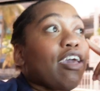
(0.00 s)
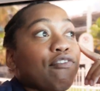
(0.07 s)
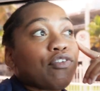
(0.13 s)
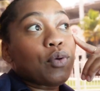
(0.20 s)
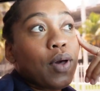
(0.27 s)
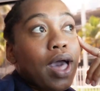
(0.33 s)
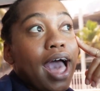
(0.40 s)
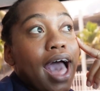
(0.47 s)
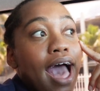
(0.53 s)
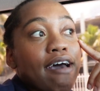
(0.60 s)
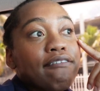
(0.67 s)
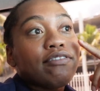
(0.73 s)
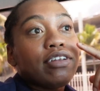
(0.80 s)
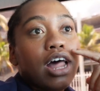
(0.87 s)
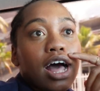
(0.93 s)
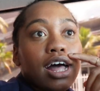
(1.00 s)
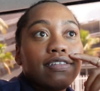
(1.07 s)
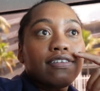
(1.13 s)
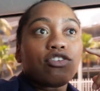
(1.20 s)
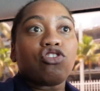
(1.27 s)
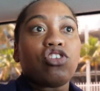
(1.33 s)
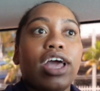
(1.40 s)
if you have not
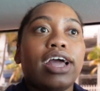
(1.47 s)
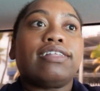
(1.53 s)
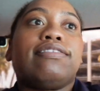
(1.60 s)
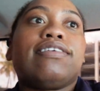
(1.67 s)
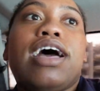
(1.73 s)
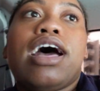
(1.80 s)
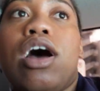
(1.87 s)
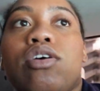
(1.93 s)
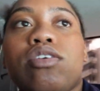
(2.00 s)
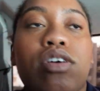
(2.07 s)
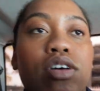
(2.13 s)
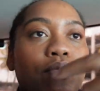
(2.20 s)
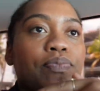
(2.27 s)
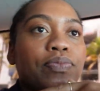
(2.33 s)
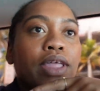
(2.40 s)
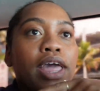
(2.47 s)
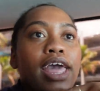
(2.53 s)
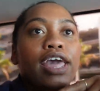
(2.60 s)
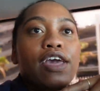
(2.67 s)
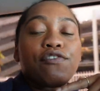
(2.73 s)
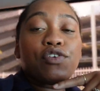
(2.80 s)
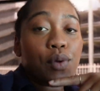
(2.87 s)
checked out, oh,
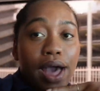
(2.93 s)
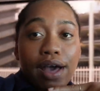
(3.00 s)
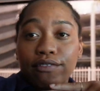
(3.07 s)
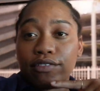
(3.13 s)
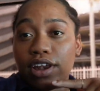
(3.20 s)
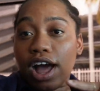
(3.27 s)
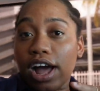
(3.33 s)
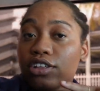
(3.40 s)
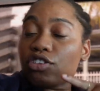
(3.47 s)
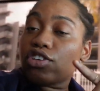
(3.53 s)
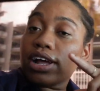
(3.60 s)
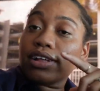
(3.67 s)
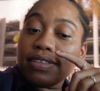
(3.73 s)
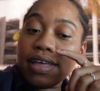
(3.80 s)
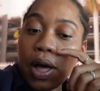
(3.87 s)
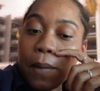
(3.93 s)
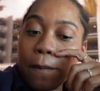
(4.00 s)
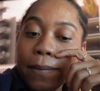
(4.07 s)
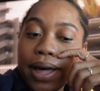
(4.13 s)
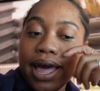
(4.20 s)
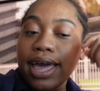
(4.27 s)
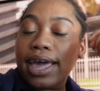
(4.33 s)
if you have not checked out
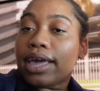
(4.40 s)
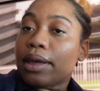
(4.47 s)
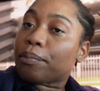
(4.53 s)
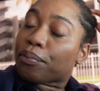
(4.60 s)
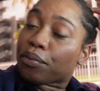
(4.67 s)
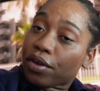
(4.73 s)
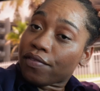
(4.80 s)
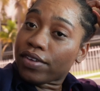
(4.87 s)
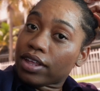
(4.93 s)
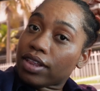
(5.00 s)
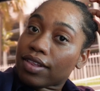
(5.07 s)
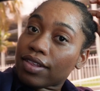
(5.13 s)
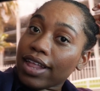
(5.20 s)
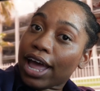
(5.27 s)
my previous